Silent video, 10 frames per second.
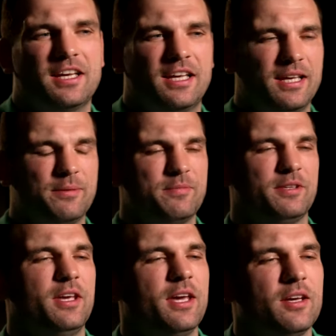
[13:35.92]
Um,
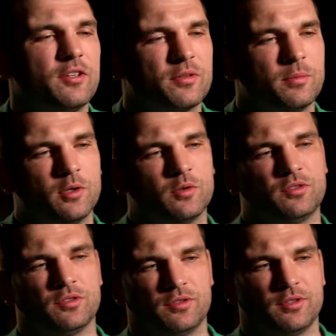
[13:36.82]
yeah, I
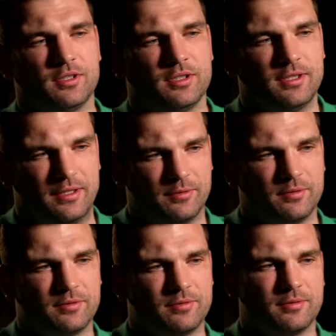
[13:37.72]
suppose
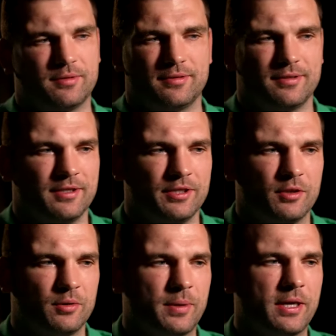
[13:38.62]
you
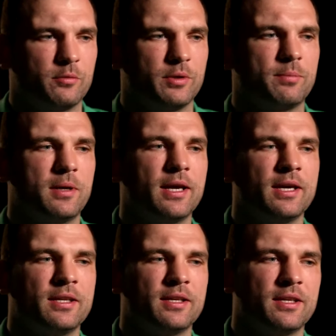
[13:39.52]
know, the better we
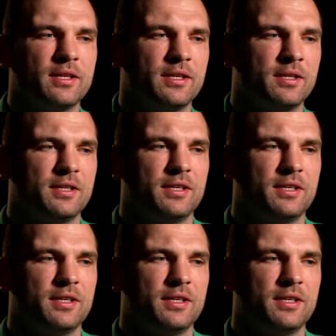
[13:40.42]
play, the